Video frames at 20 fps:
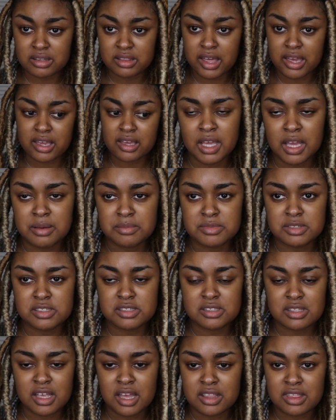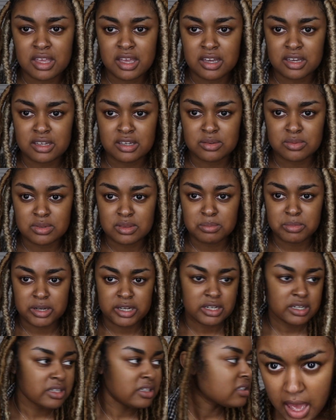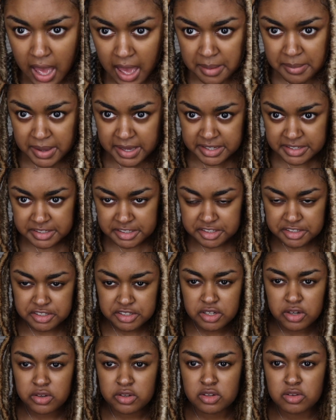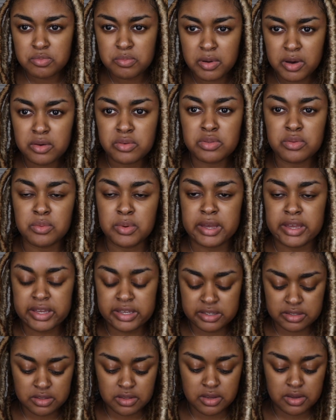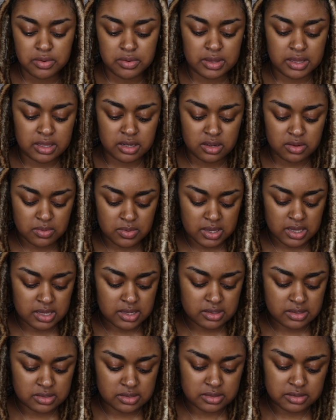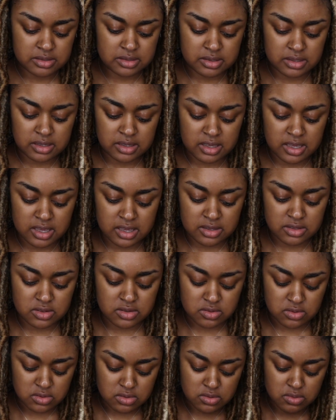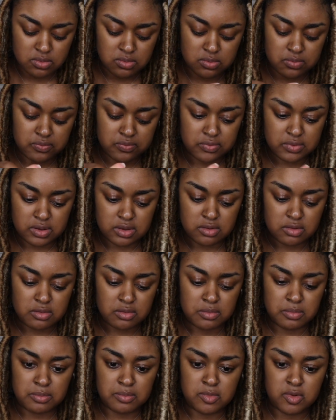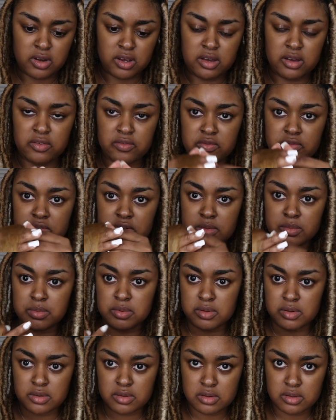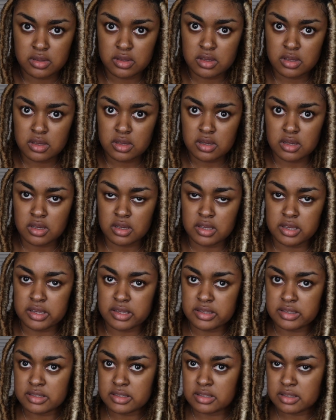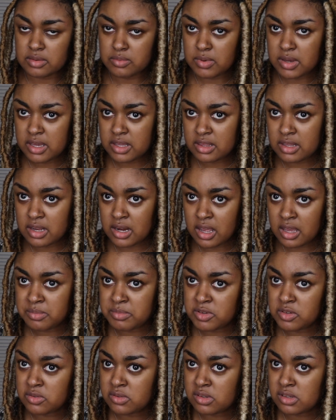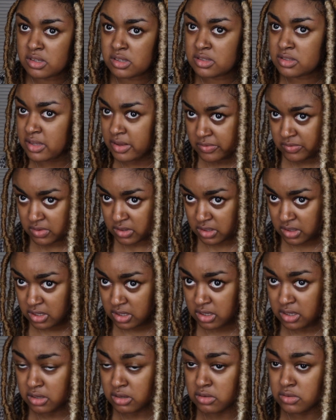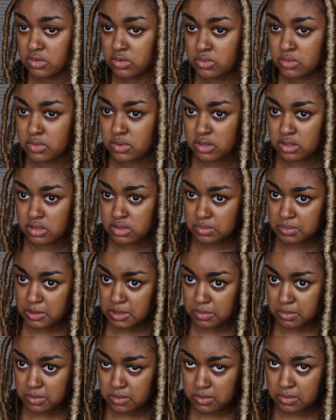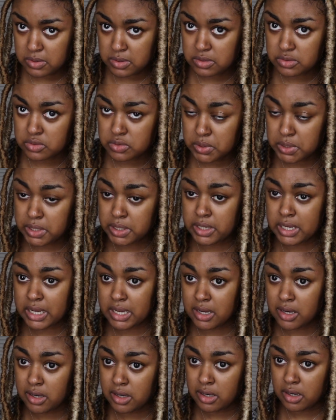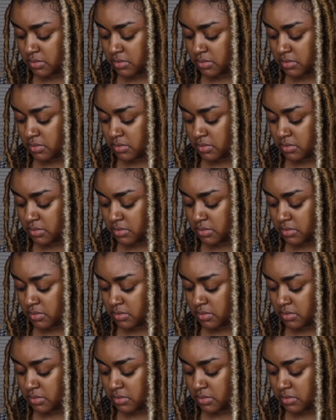Like, I'm just not that good with braiding. I might just show you both ways though anyway, just in case you do feel more comfortable, because the way that I'm doing it is definitely geared towards people with shorter hair.